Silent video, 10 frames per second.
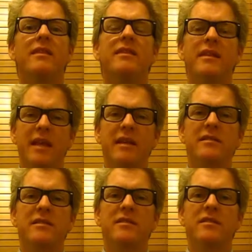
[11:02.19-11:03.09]
The
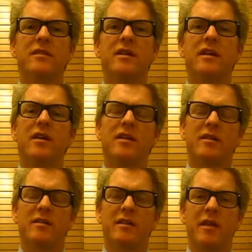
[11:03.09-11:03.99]
next
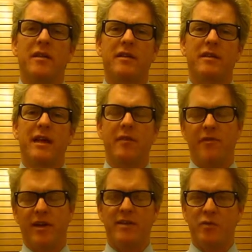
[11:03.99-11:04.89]

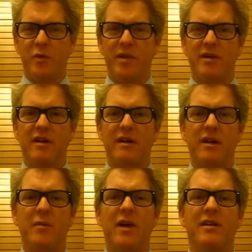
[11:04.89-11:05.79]
effect that we'll be
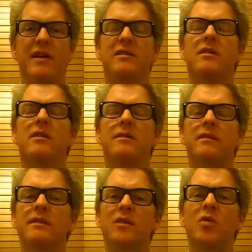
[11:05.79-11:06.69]
talking about is called the
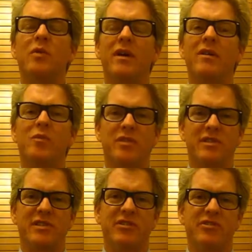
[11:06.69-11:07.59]
lowball
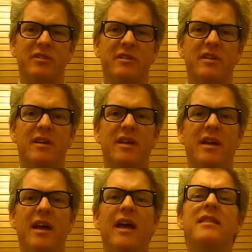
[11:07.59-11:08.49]
procedure.
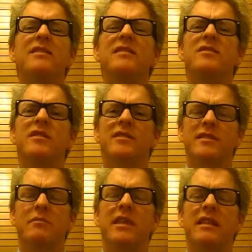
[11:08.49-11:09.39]
And this is
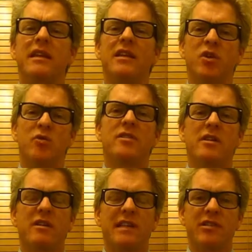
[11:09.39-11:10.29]
something that used
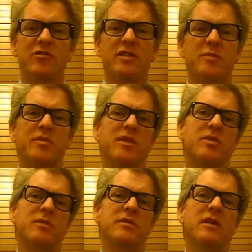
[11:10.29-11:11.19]
car dealerships
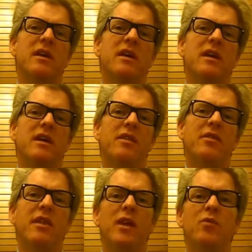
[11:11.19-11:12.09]
use.
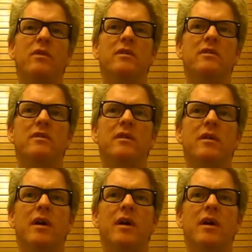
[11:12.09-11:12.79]
They will